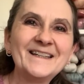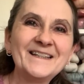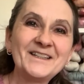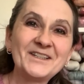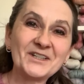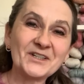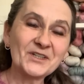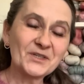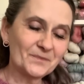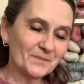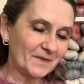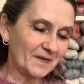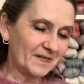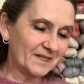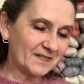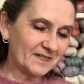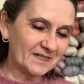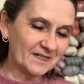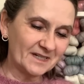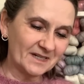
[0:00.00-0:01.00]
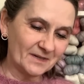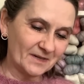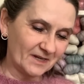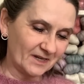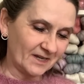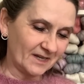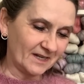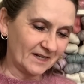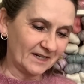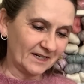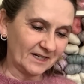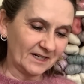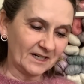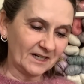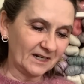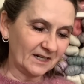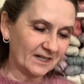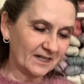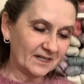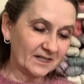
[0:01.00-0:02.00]
just made a
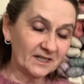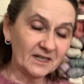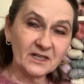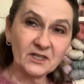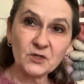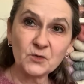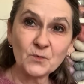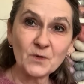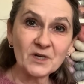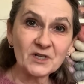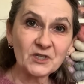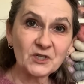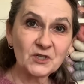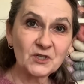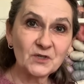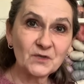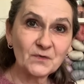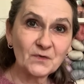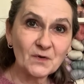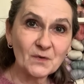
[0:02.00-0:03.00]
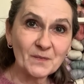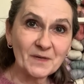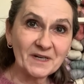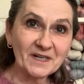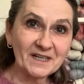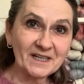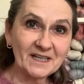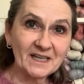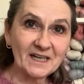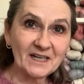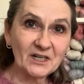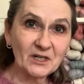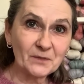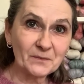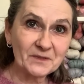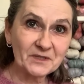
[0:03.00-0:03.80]
little gauge watch for my cat number